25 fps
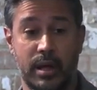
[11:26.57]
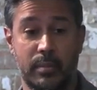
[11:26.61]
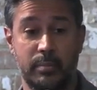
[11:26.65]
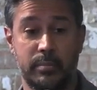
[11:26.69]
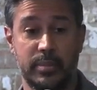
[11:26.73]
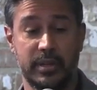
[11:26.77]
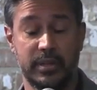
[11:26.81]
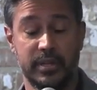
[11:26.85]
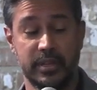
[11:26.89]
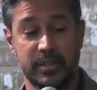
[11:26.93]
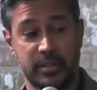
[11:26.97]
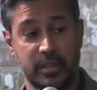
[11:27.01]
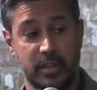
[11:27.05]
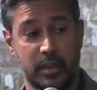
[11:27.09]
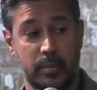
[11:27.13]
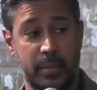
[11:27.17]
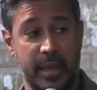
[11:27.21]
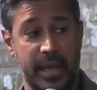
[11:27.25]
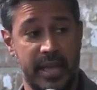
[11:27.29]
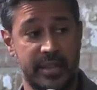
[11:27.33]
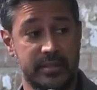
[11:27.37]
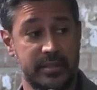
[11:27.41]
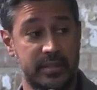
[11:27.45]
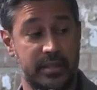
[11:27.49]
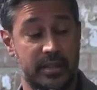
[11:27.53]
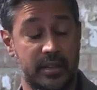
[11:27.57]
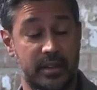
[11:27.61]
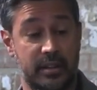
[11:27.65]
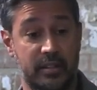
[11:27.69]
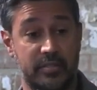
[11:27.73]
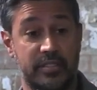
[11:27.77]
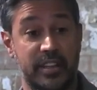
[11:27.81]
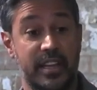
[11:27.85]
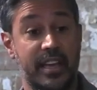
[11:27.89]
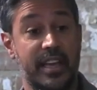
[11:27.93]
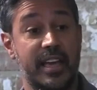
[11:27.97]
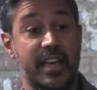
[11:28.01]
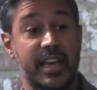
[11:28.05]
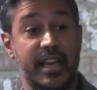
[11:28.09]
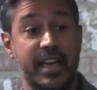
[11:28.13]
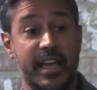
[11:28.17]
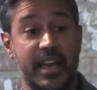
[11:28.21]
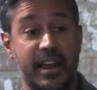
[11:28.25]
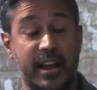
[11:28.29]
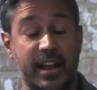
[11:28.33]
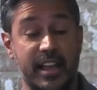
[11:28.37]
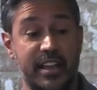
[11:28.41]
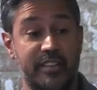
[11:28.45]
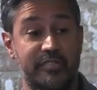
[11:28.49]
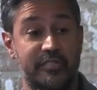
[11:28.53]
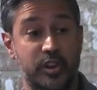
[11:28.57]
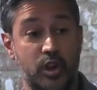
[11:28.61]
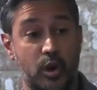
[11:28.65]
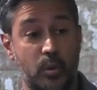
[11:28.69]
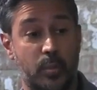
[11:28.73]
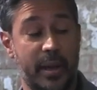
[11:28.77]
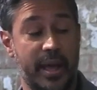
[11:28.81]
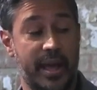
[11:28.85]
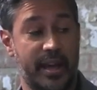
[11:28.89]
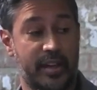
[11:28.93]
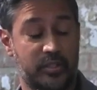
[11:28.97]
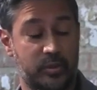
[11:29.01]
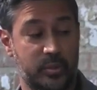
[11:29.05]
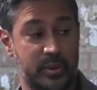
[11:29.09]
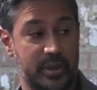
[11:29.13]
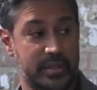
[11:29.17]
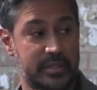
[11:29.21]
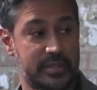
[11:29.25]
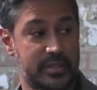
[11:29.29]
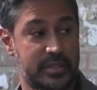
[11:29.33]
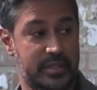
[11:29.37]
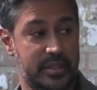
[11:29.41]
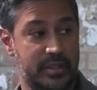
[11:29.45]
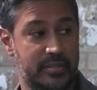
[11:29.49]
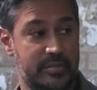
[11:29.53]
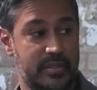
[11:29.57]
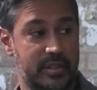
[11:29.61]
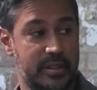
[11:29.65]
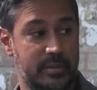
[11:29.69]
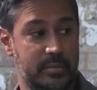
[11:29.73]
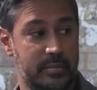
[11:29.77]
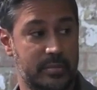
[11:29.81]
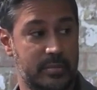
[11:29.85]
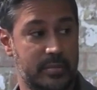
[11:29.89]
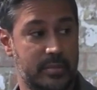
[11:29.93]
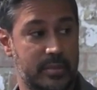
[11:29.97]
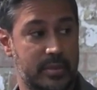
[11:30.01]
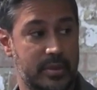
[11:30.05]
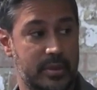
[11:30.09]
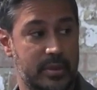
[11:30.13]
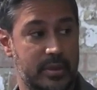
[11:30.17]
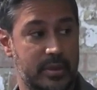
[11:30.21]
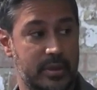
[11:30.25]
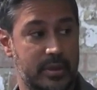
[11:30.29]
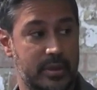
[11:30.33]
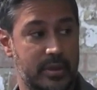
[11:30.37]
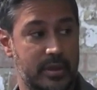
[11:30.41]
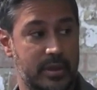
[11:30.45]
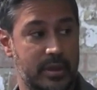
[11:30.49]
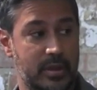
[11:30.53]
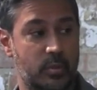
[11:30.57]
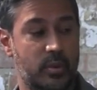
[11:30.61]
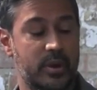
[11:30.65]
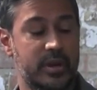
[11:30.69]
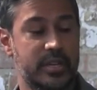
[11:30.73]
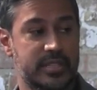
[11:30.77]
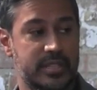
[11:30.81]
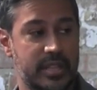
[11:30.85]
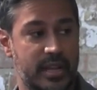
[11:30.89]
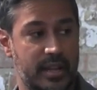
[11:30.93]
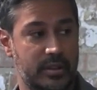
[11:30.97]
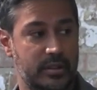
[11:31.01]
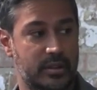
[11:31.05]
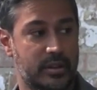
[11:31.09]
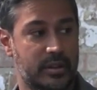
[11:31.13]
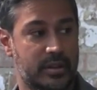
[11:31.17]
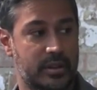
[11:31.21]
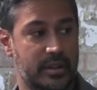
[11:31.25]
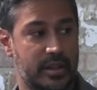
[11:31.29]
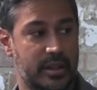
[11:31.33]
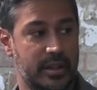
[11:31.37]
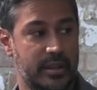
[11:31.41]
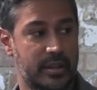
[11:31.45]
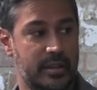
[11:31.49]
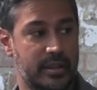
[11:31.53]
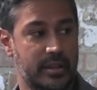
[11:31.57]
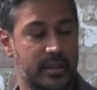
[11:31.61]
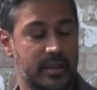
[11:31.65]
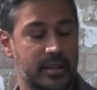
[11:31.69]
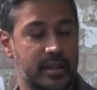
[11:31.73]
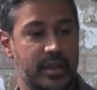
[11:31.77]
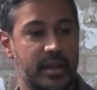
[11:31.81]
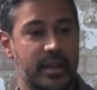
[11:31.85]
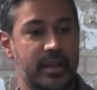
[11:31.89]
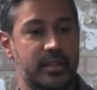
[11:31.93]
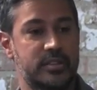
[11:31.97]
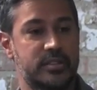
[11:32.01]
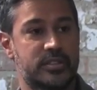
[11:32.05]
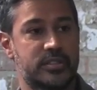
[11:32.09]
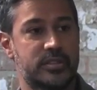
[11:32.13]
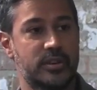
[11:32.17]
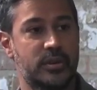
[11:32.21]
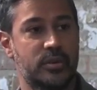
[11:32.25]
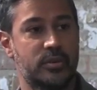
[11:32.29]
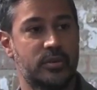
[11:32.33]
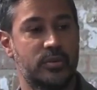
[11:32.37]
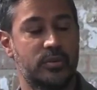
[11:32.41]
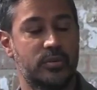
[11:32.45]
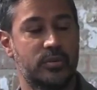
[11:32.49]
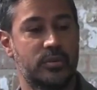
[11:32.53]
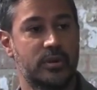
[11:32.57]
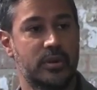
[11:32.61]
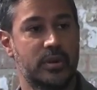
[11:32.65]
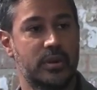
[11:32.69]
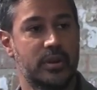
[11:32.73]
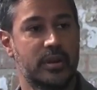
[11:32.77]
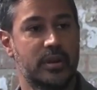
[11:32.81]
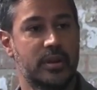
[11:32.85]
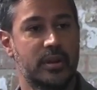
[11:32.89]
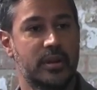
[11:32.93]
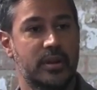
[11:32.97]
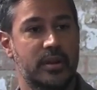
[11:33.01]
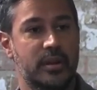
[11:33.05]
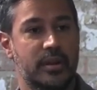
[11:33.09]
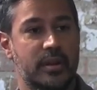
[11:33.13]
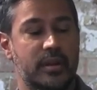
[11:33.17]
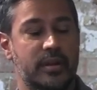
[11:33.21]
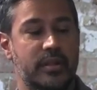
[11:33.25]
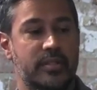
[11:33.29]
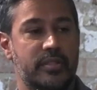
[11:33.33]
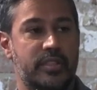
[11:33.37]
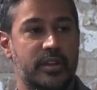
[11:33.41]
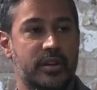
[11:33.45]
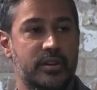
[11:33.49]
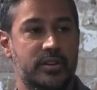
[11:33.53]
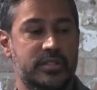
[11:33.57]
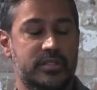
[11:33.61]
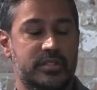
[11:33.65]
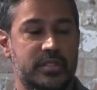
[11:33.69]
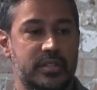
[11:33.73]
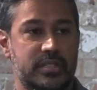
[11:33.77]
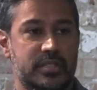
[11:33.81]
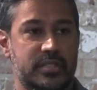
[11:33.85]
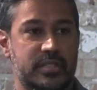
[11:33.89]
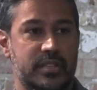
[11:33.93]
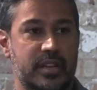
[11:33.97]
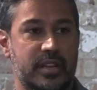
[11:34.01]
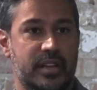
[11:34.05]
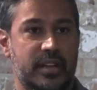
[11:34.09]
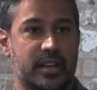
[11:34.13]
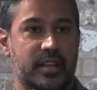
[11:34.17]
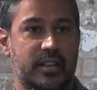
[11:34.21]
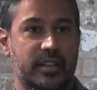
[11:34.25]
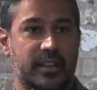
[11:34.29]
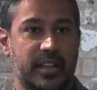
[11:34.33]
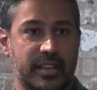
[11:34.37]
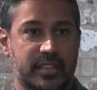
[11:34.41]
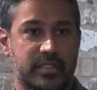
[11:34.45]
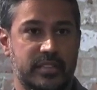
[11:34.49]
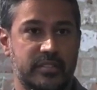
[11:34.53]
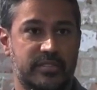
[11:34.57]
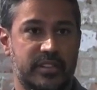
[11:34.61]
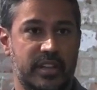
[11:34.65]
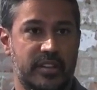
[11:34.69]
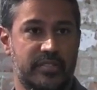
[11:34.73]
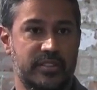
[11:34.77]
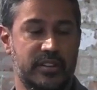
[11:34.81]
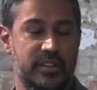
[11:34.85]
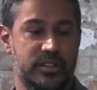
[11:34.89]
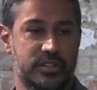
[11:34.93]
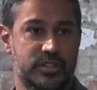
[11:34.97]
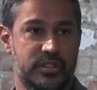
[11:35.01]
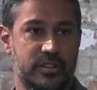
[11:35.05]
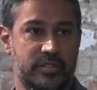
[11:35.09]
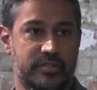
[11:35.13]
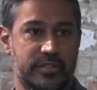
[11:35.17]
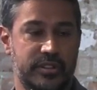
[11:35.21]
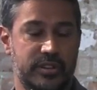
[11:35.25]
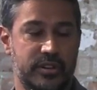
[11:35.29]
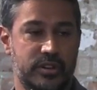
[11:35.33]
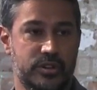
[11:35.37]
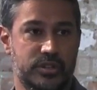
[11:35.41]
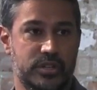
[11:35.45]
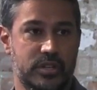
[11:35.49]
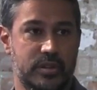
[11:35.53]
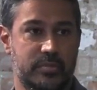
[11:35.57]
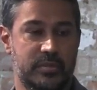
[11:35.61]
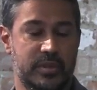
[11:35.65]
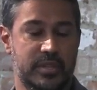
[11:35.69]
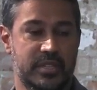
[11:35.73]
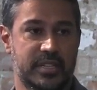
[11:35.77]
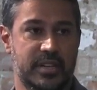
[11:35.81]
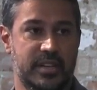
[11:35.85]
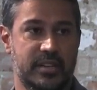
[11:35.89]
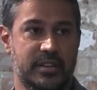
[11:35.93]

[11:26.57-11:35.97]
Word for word: I'm building the capacity of, and I have no pathways to give them. And what does that look like? And so there's this like collective definition of leadership, this